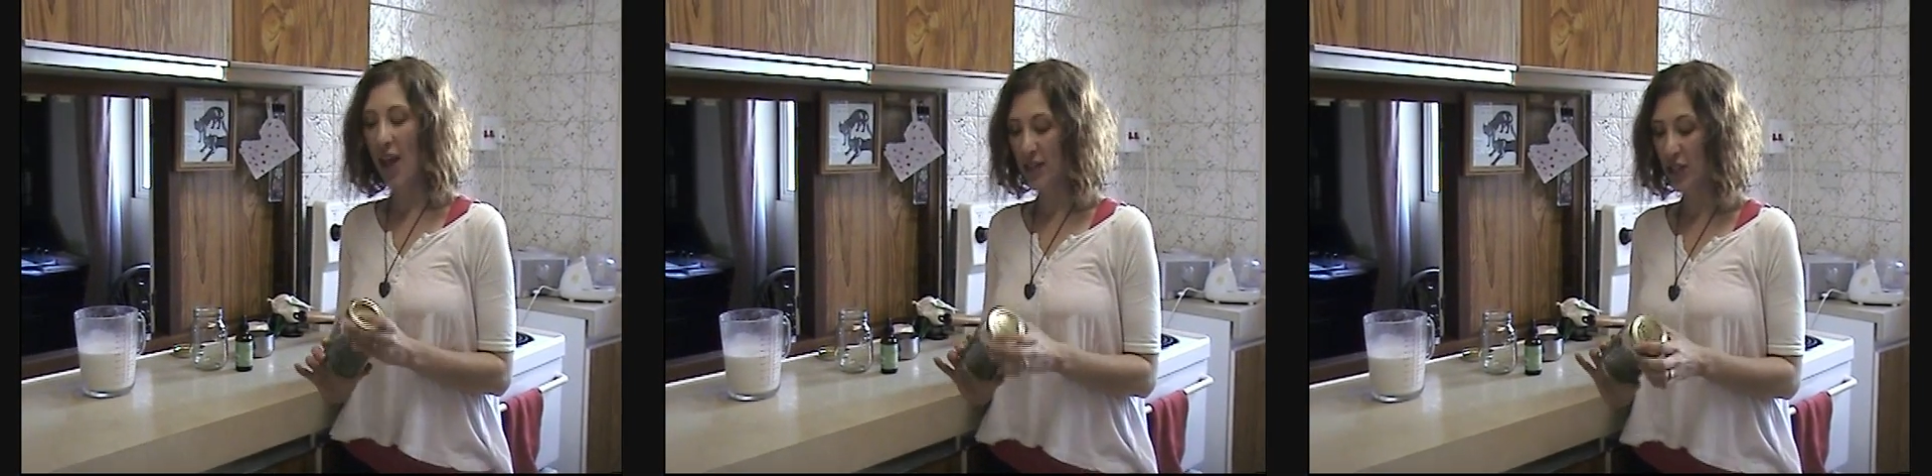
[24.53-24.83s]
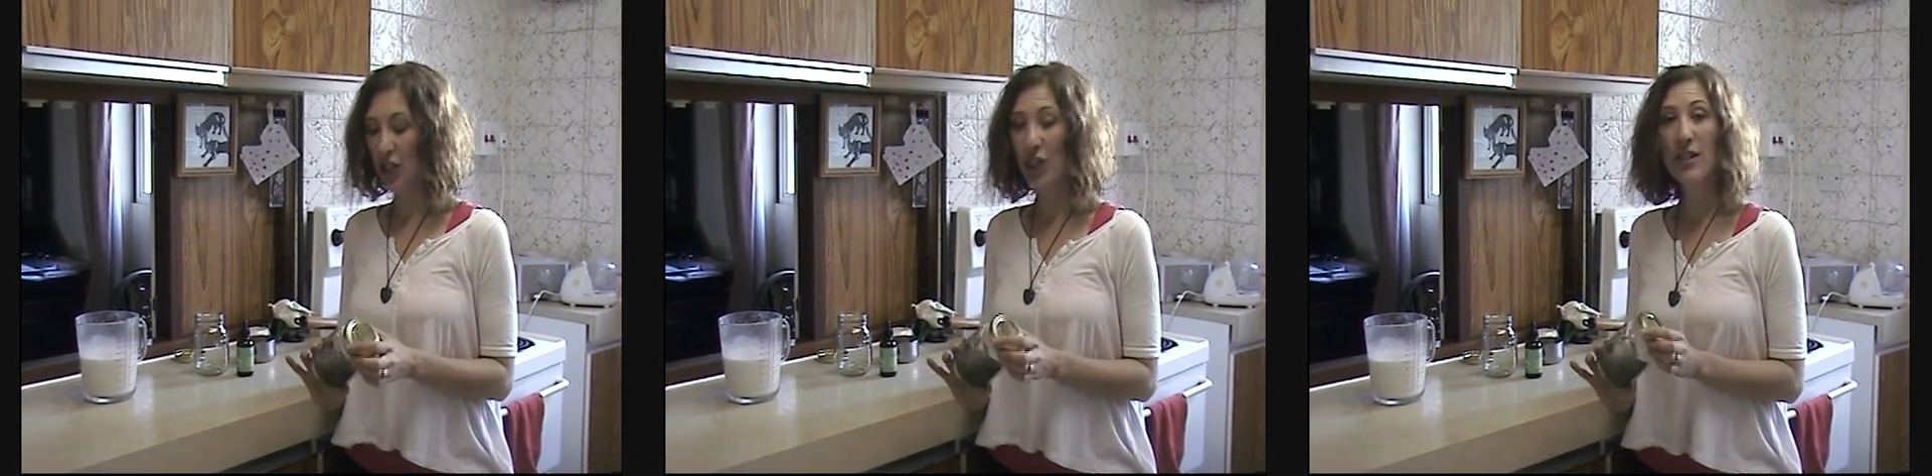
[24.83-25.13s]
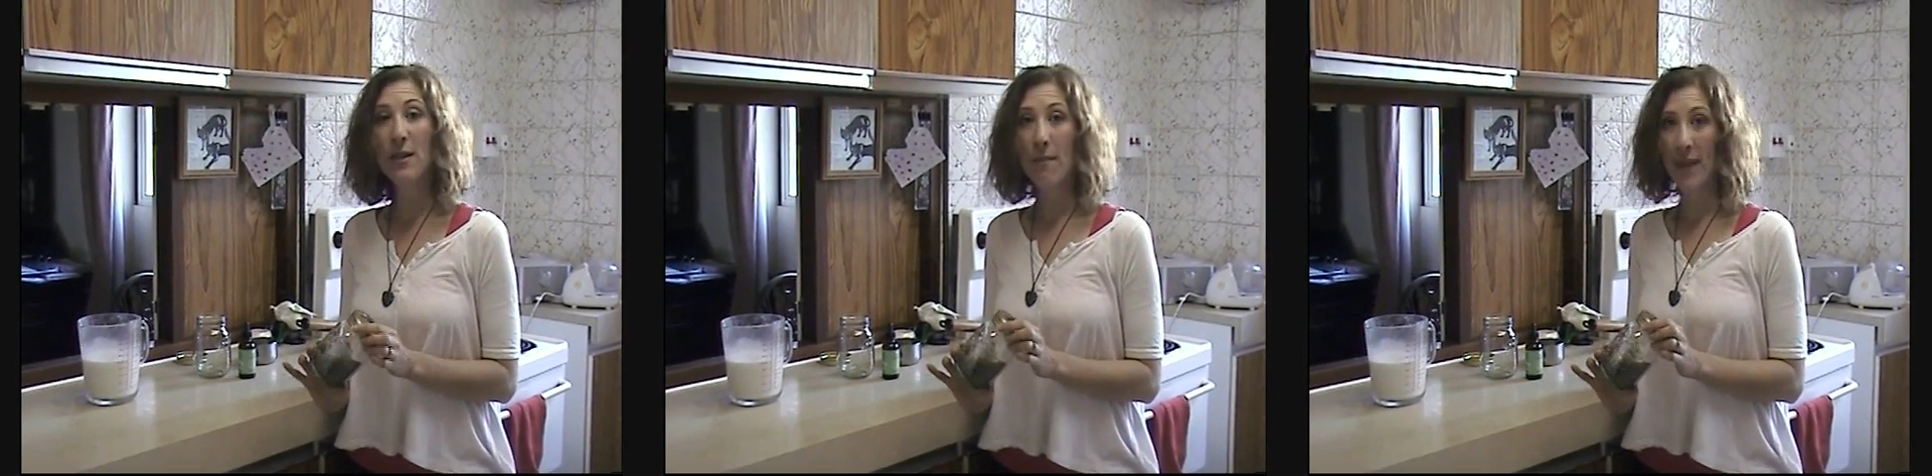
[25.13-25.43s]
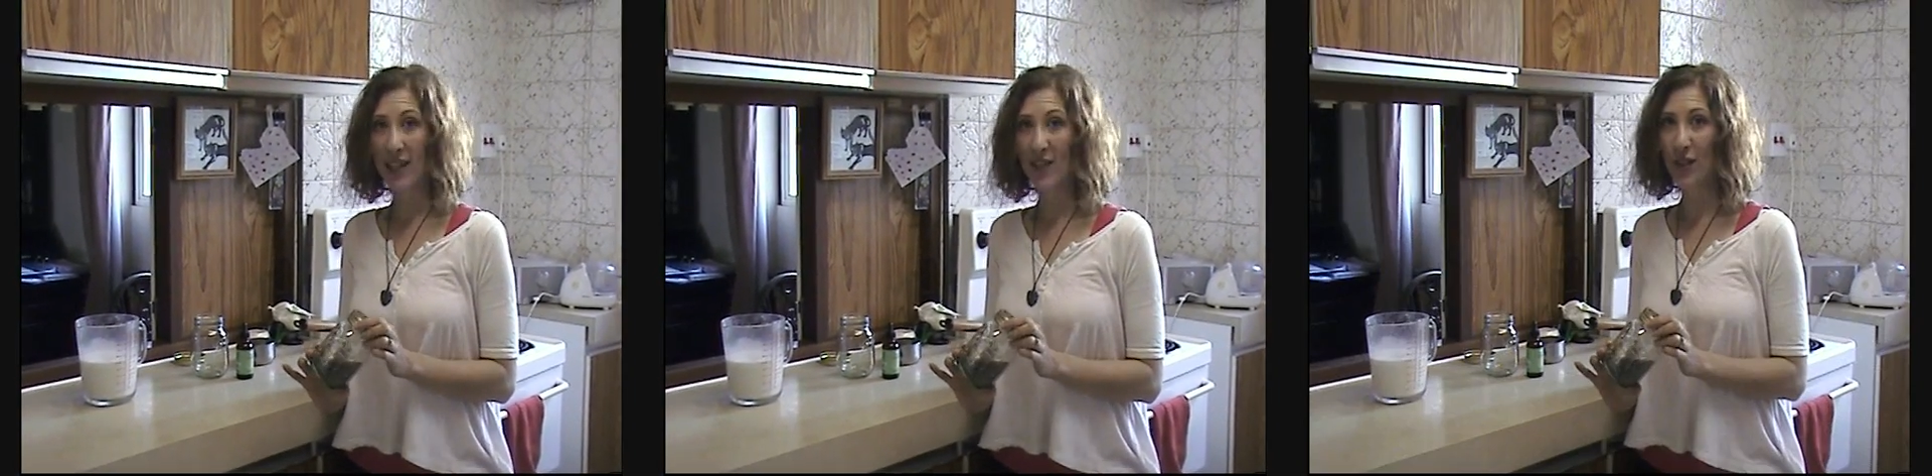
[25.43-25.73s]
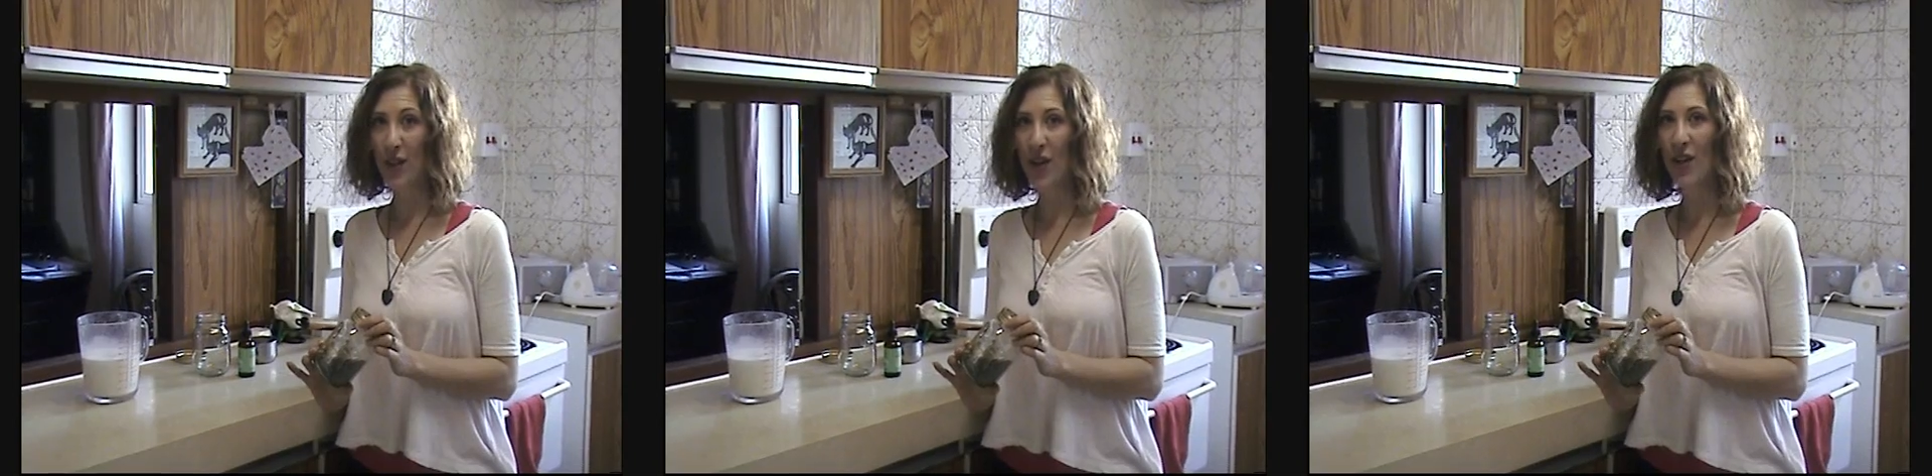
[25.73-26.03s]
so used in
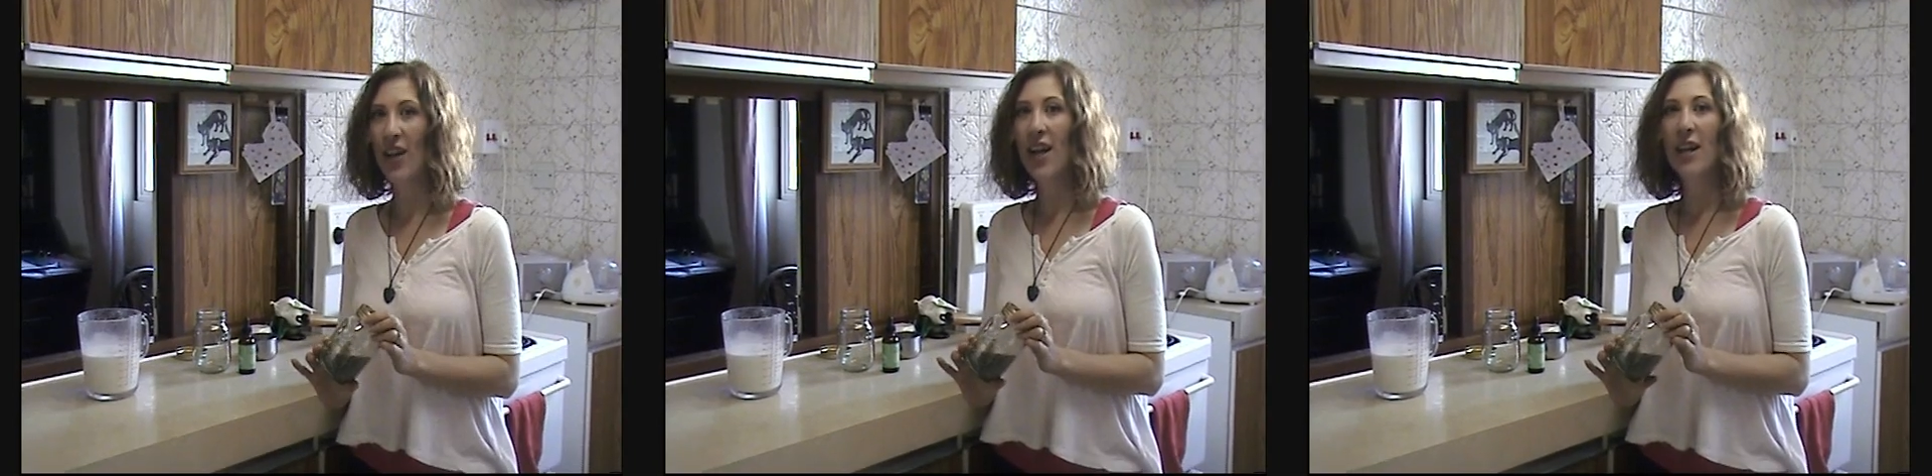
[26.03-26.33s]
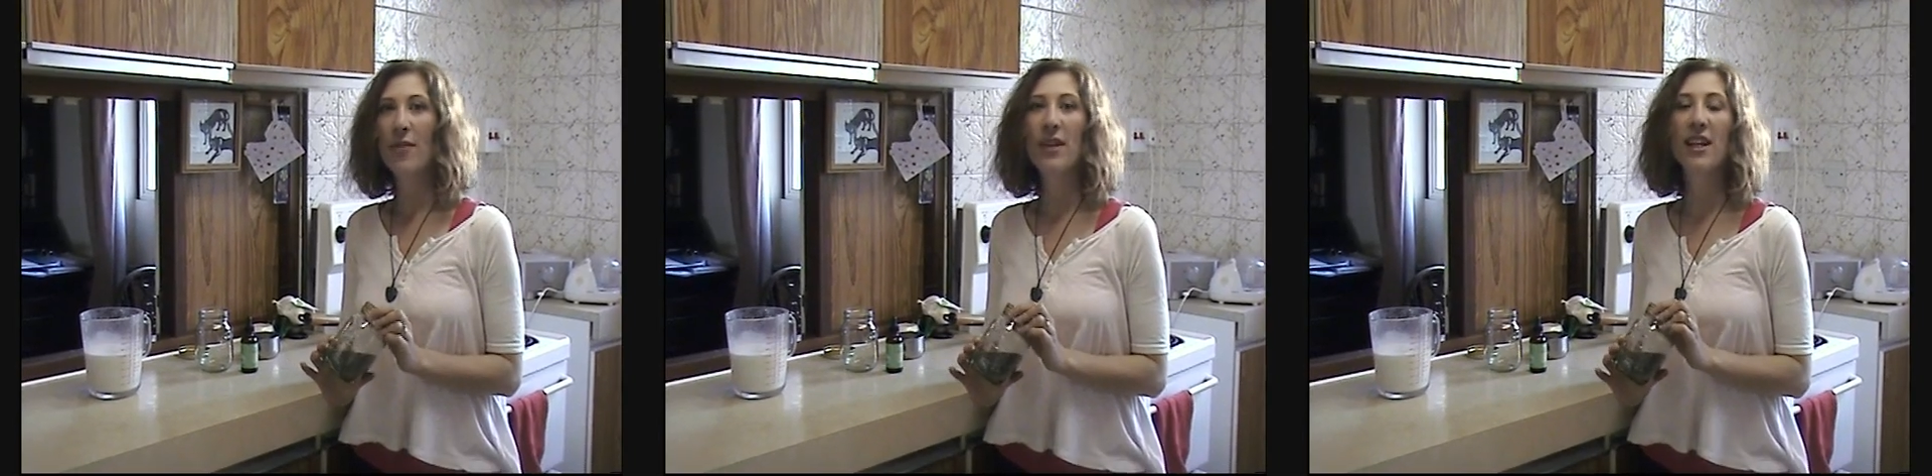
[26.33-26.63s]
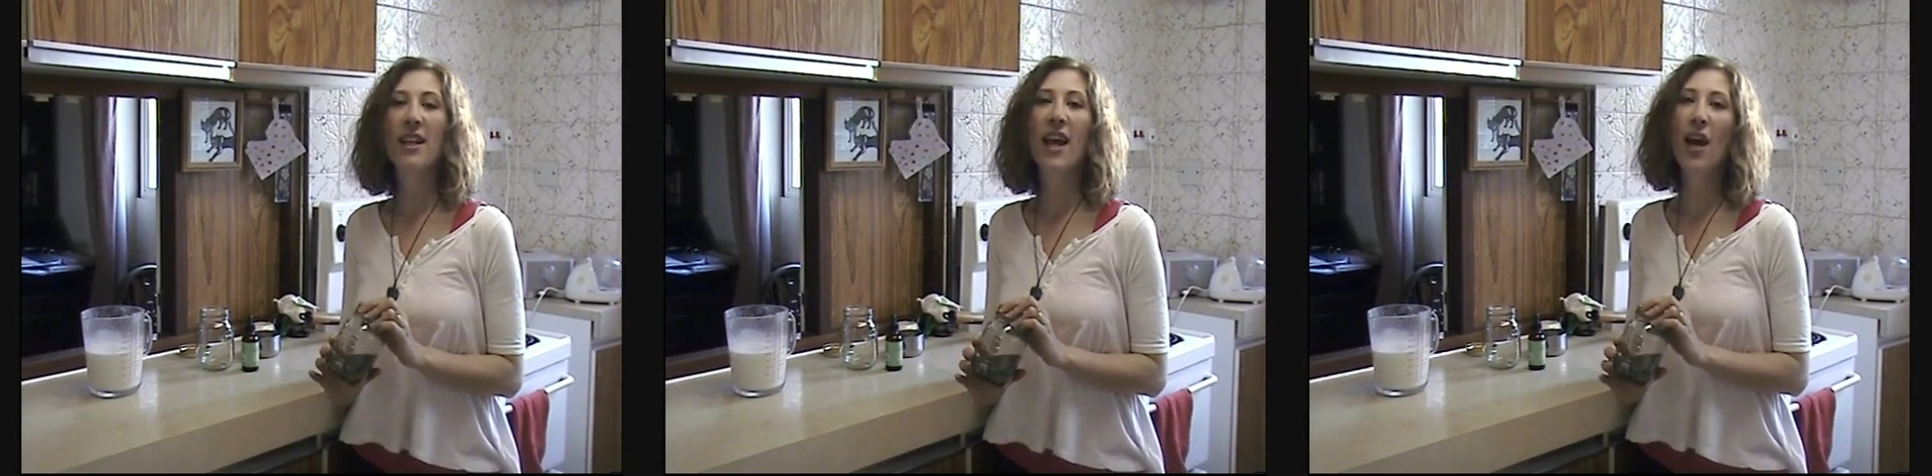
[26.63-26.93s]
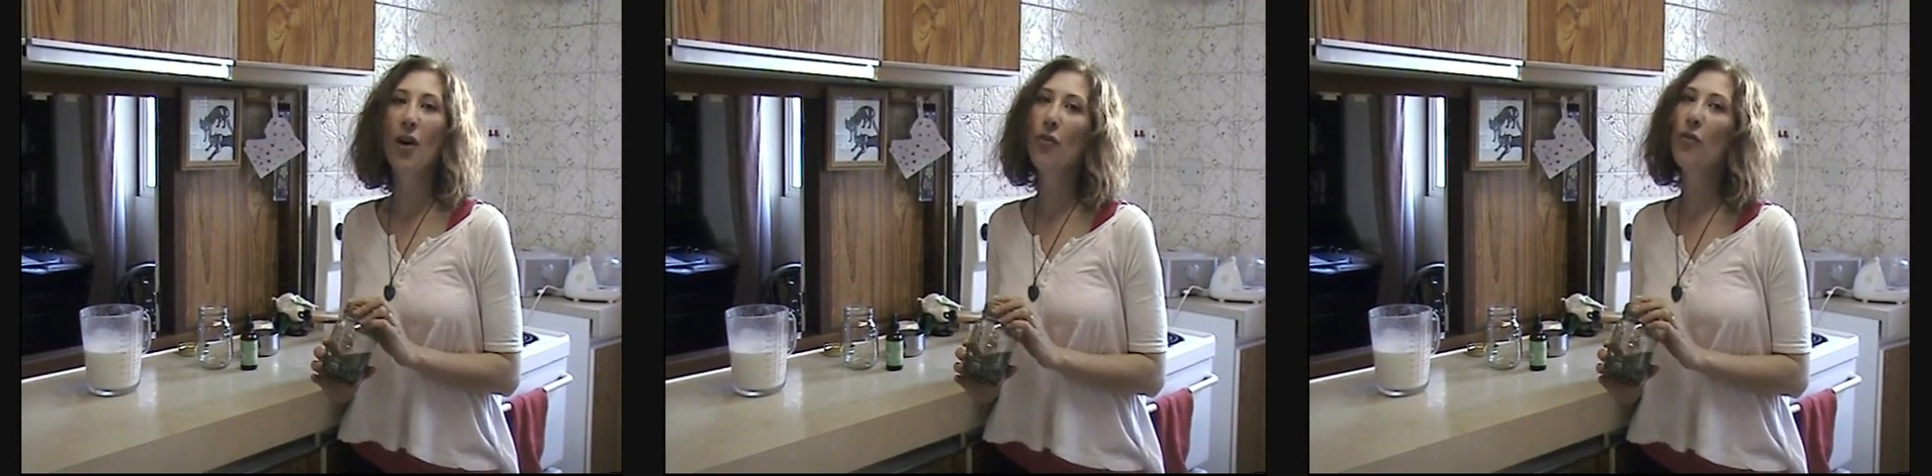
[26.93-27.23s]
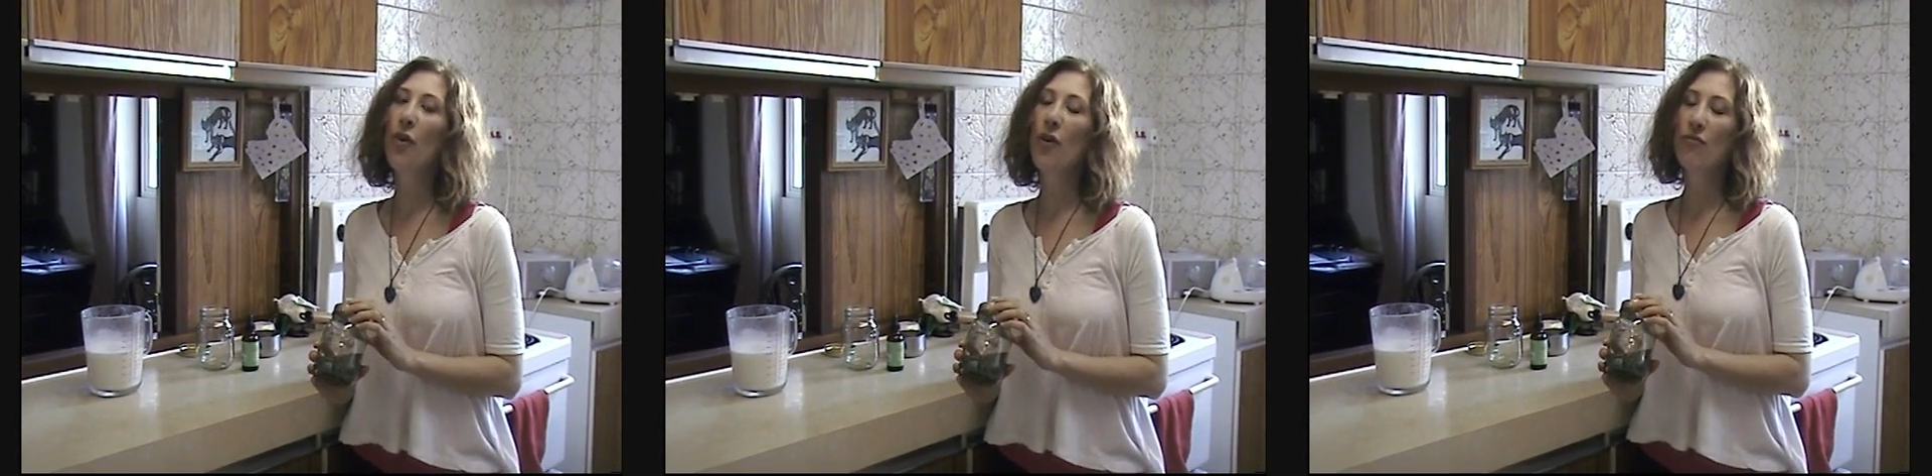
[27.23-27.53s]
Mexico. They've been in the
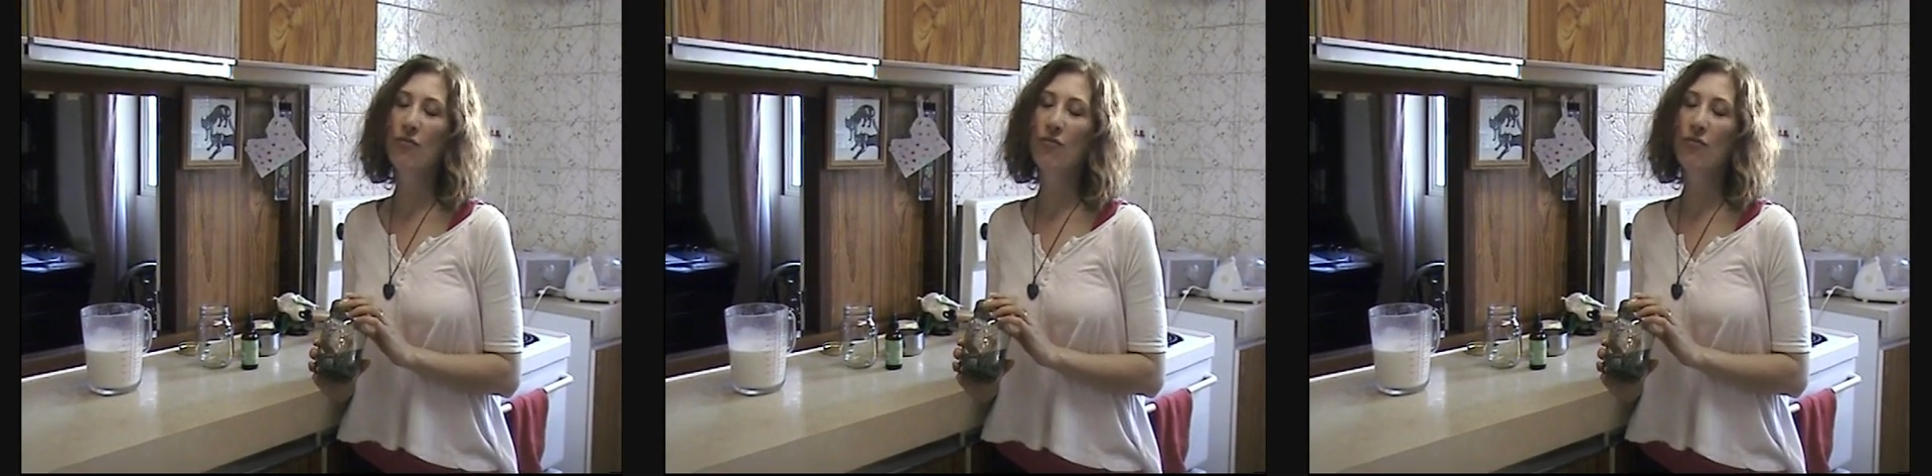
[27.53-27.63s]
health